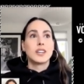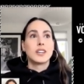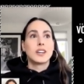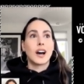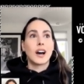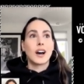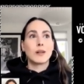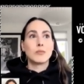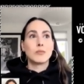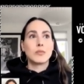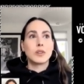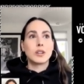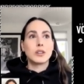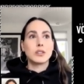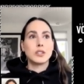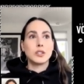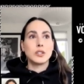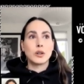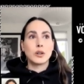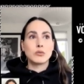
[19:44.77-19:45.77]
um,
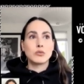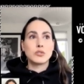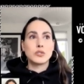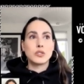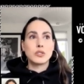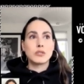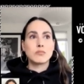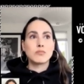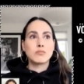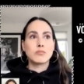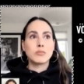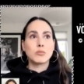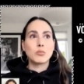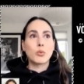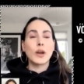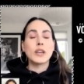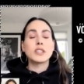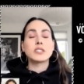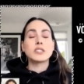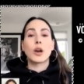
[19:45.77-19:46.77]
you know,
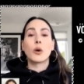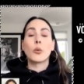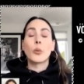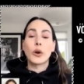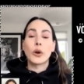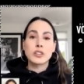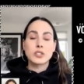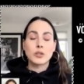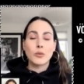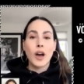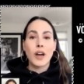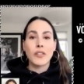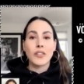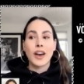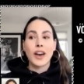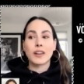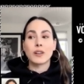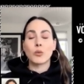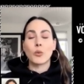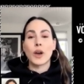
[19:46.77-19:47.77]
raising awareness around
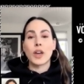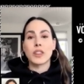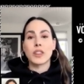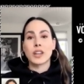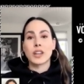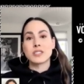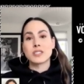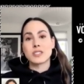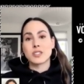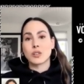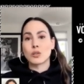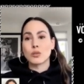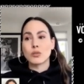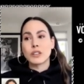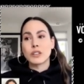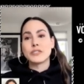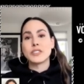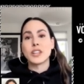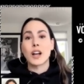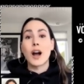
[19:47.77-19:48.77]
that in a way that is still
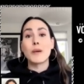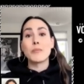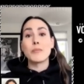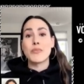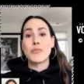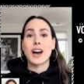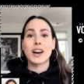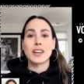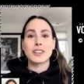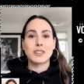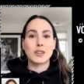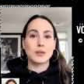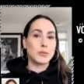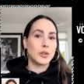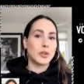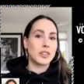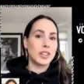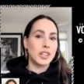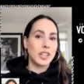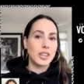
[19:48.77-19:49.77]
lifting up that
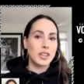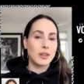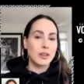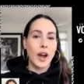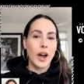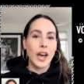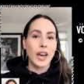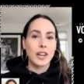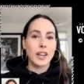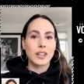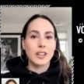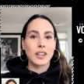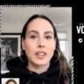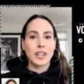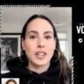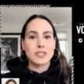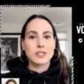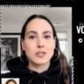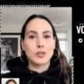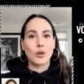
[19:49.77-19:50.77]
community, right? And, and
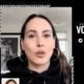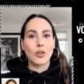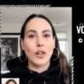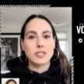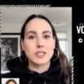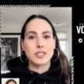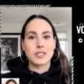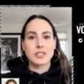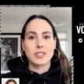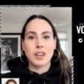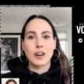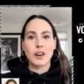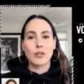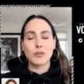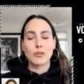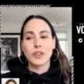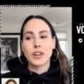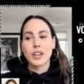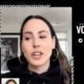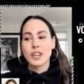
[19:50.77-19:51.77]
that's the whole essence
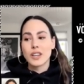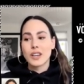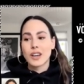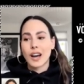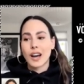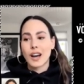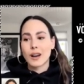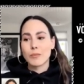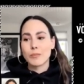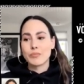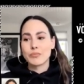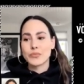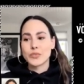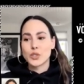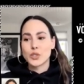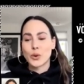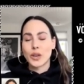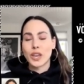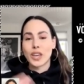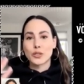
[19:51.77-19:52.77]
of um,
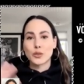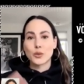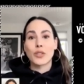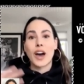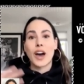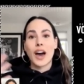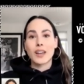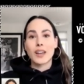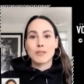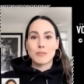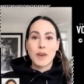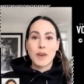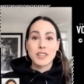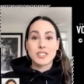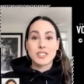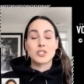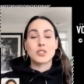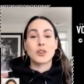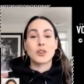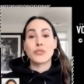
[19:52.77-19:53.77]
doing it through that
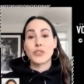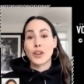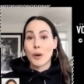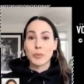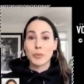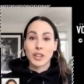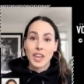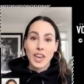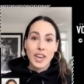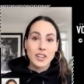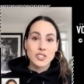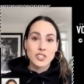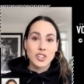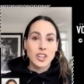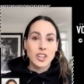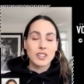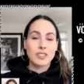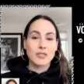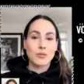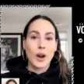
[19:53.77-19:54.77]
message of Phenomenally
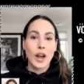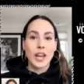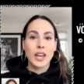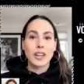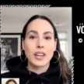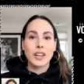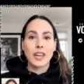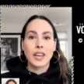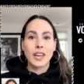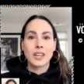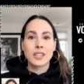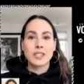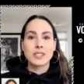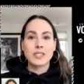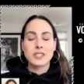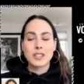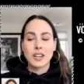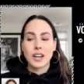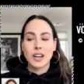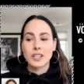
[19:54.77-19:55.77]
Asian, right?
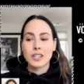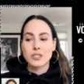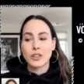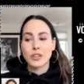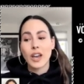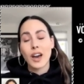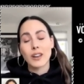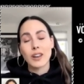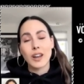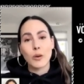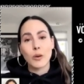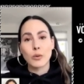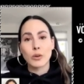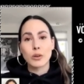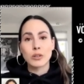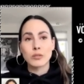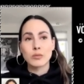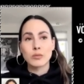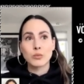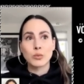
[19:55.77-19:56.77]
And uh, so, yeah, now
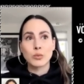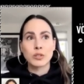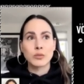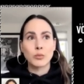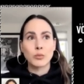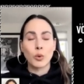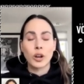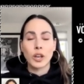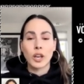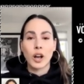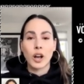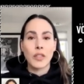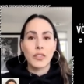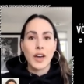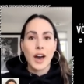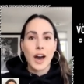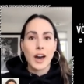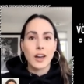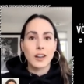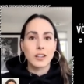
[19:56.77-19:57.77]
we're we're working on
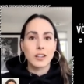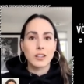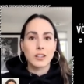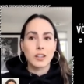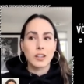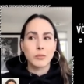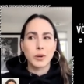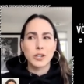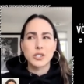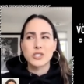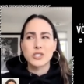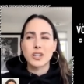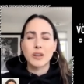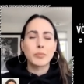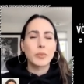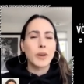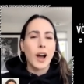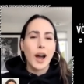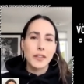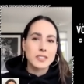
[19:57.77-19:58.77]
that, a, a bunch of stuff
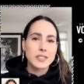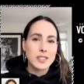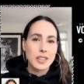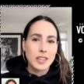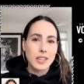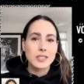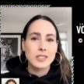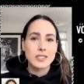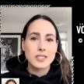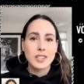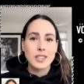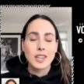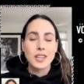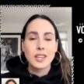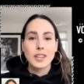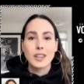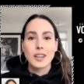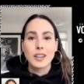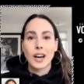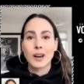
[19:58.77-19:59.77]
behind the scenes,
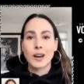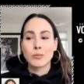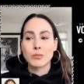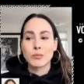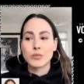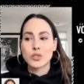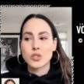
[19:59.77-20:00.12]
um,